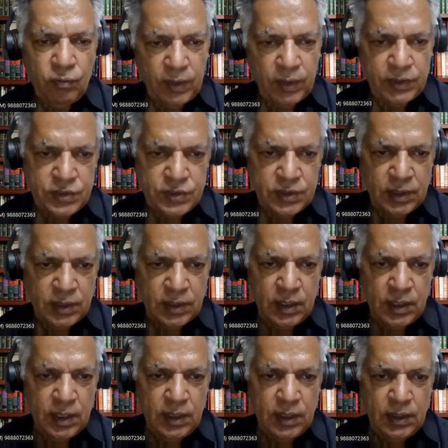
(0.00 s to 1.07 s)
First.
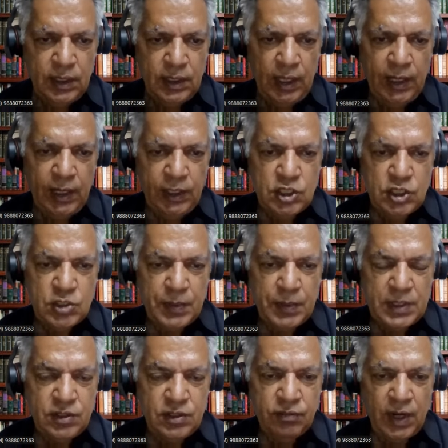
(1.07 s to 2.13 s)
The Act
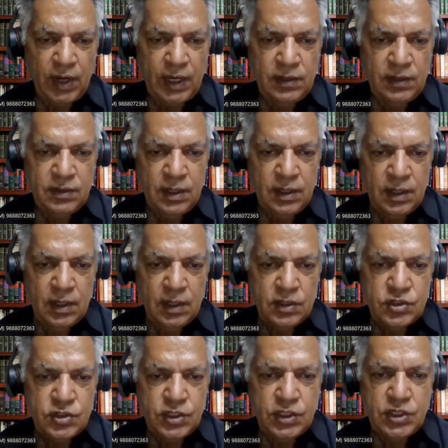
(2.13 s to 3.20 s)
specifies
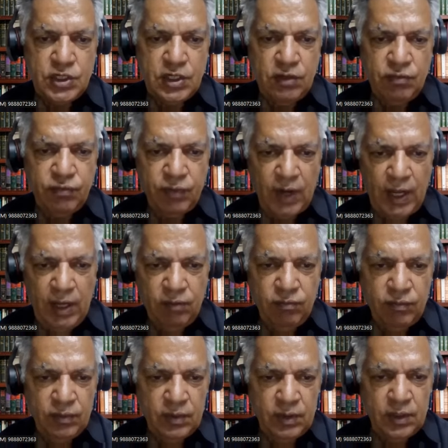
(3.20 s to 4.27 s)
65
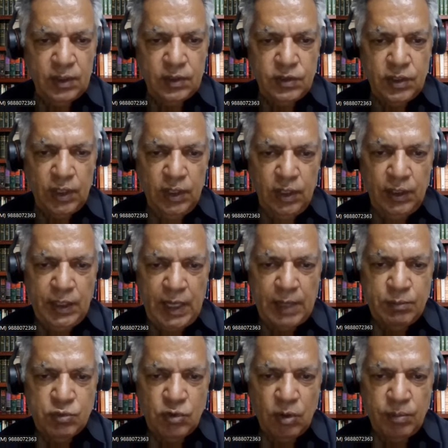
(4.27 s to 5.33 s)
general
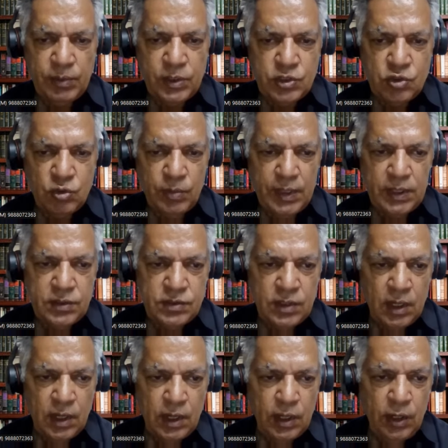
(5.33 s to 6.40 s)
types of instruments
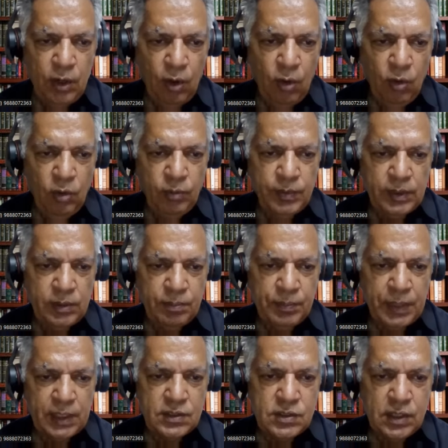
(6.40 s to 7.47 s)
along with
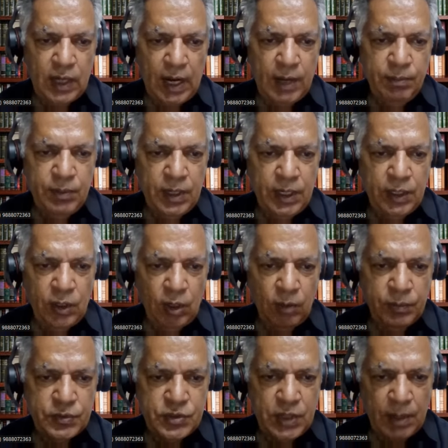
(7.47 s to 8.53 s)
prescribed rate of
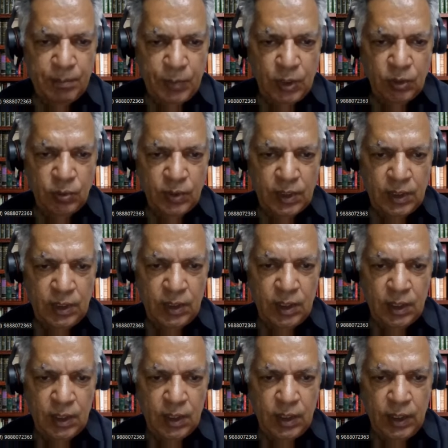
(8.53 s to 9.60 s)
stamp duty
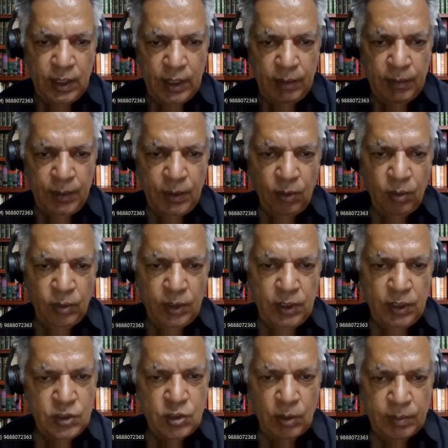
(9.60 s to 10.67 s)
levied on
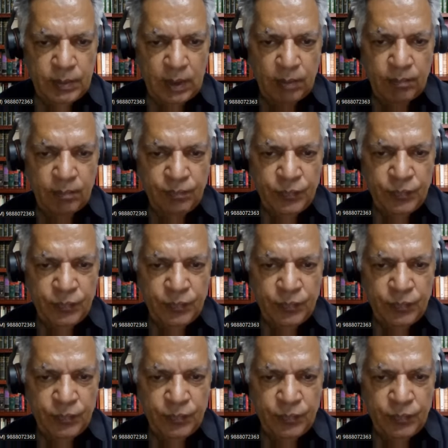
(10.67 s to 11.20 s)
each of them.